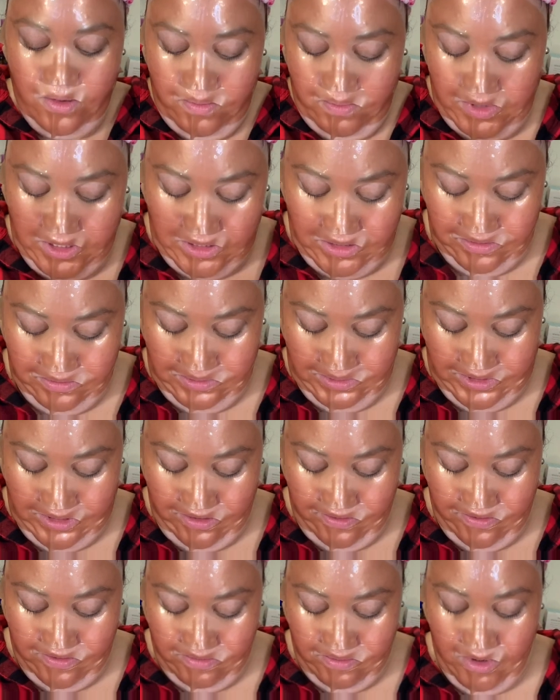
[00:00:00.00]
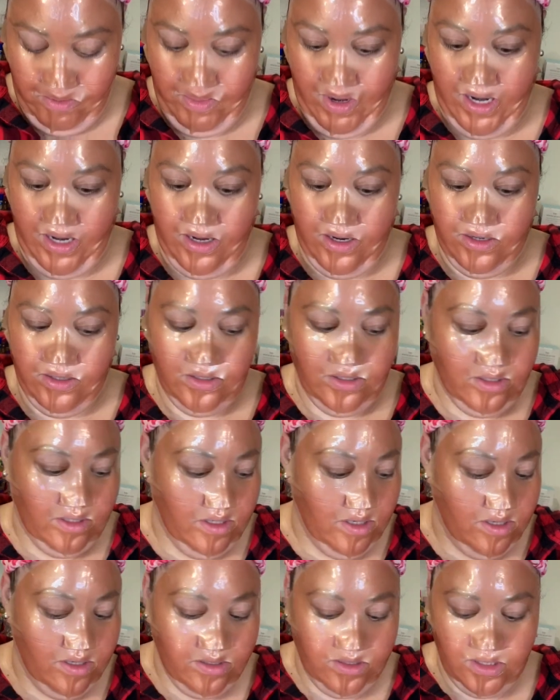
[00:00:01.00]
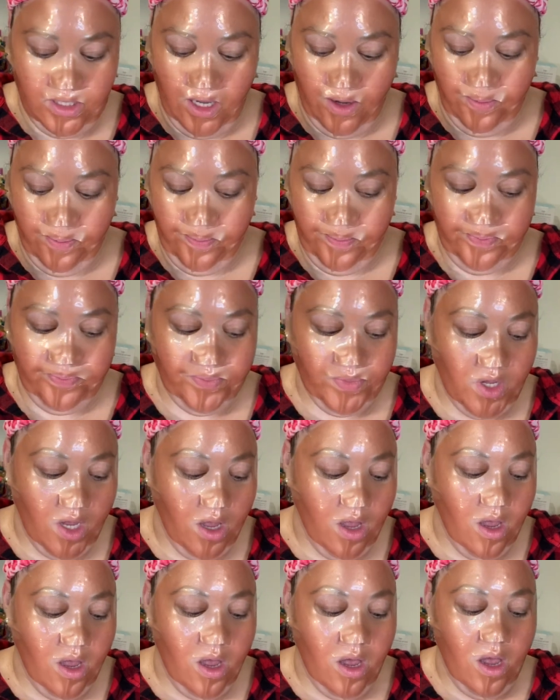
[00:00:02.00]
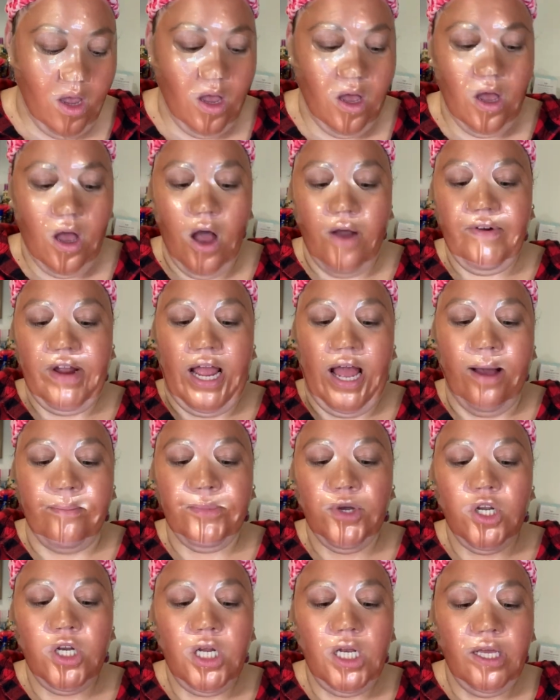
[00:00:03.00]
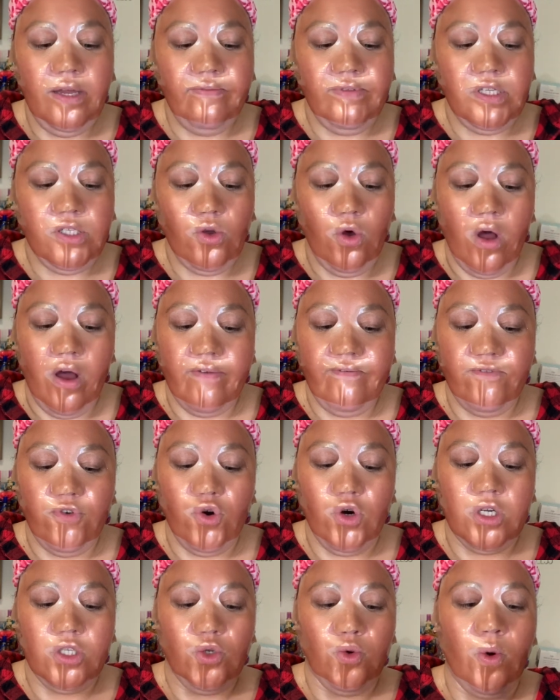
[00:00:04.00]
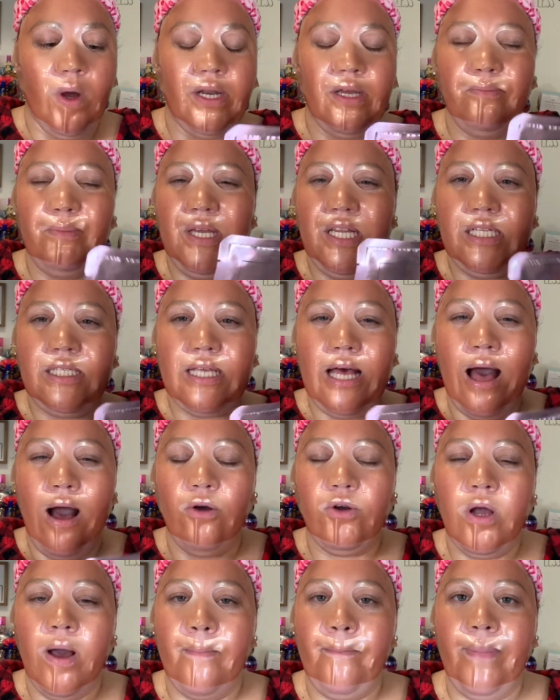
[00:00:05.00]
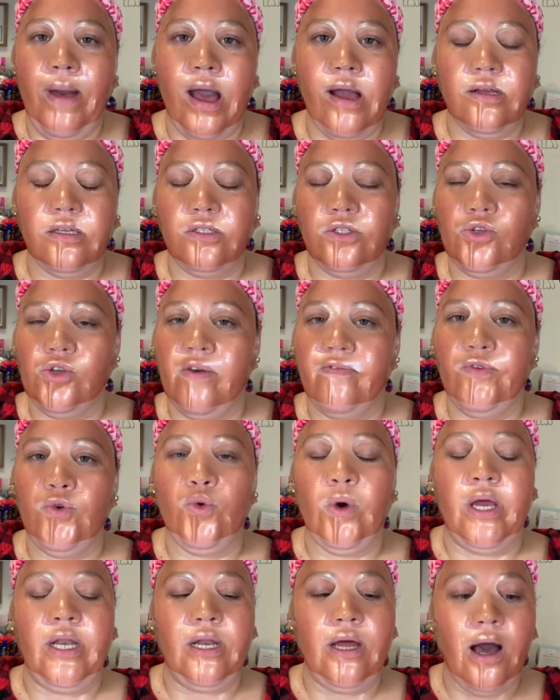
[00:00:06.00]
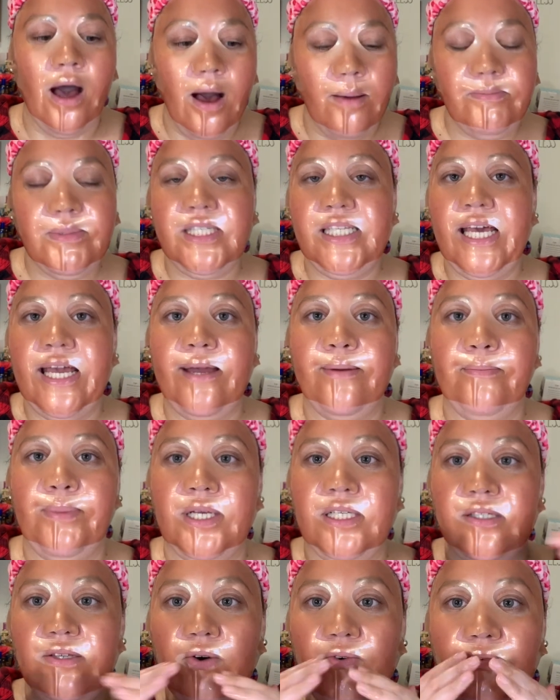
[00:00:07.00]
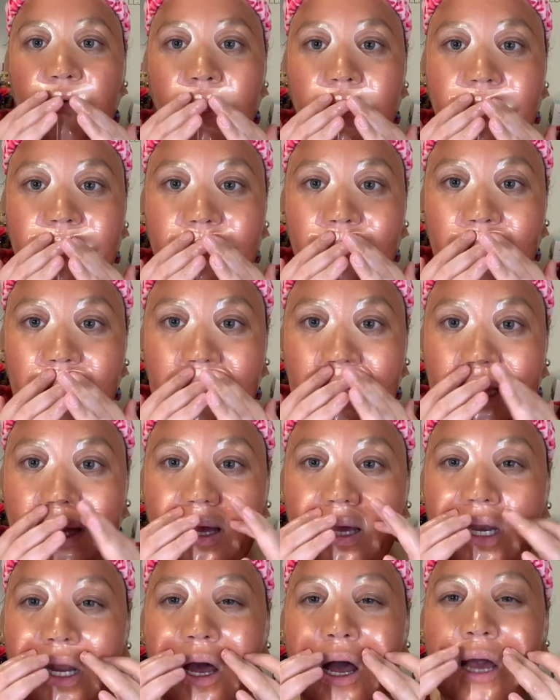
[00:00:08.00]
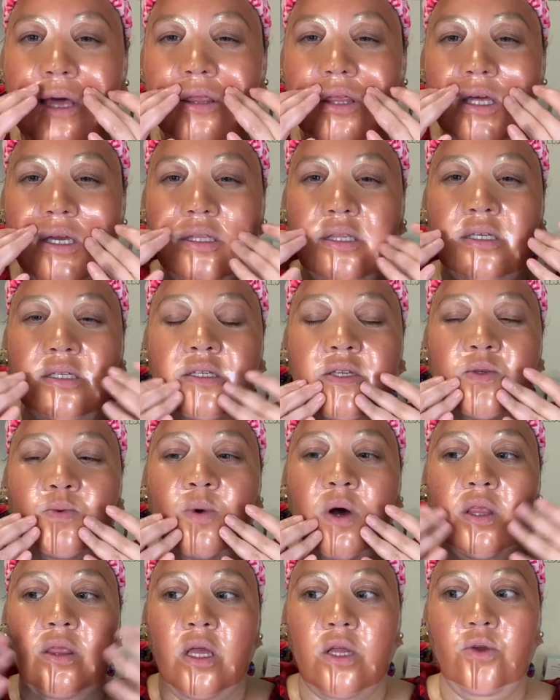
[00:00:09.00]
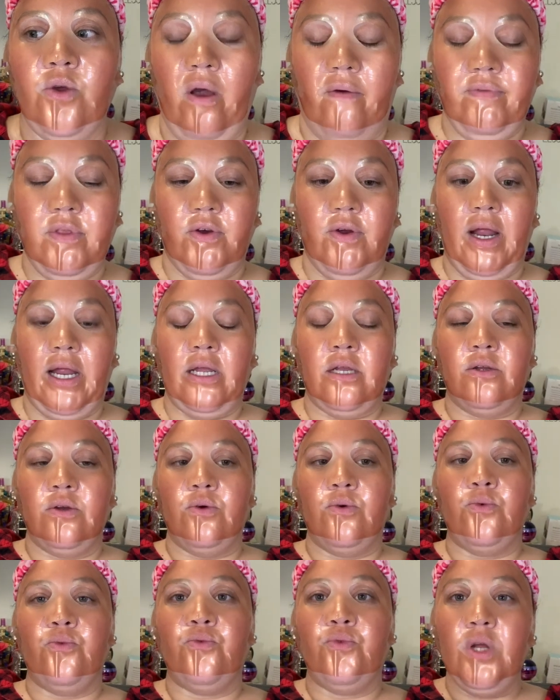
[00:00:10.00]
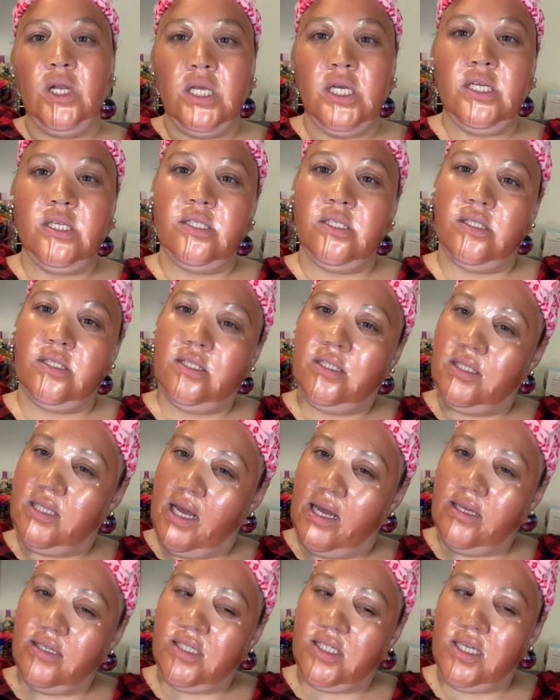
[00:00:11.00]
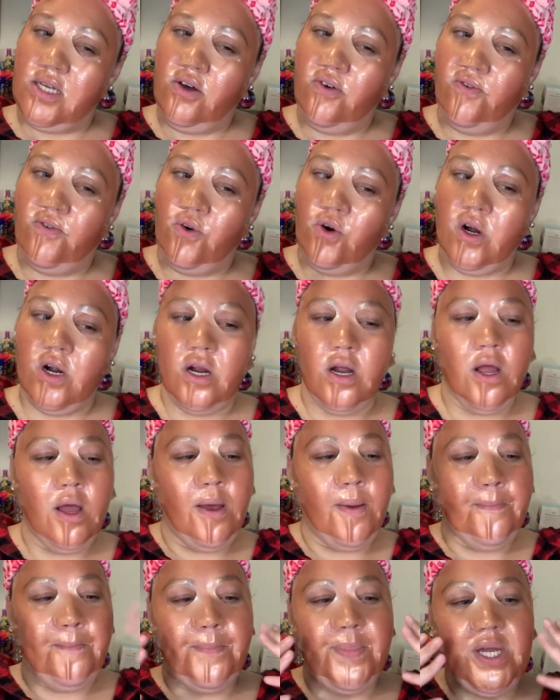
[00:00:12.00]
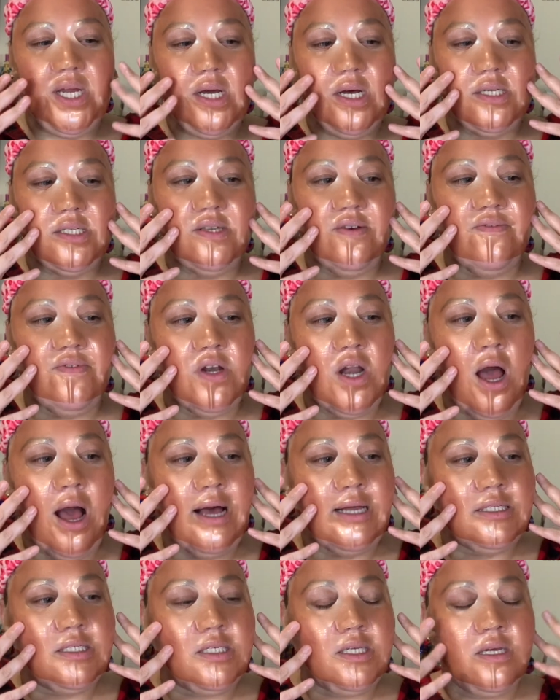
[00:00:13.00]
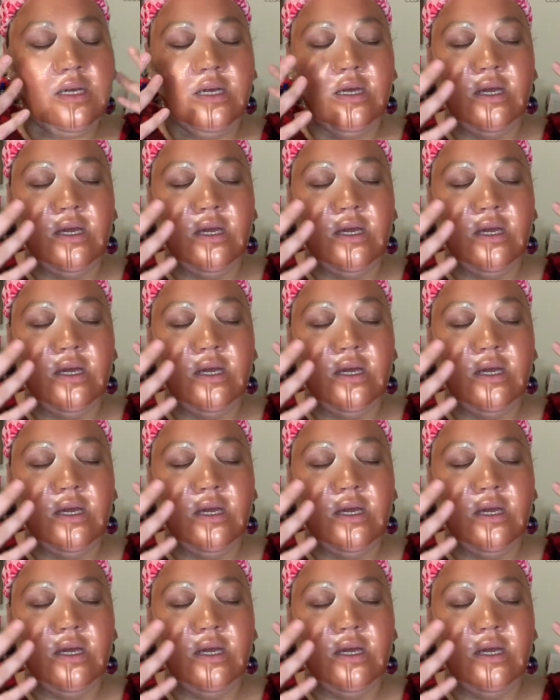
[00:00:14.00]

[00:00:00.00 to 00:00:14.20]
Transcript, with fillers: Put some serum on my ears. So, all right, I'm gonna leave this on for 20 minutes. I'll come back to give you an update, but so far so good. I think this is one that you have to like really stay still for because if not,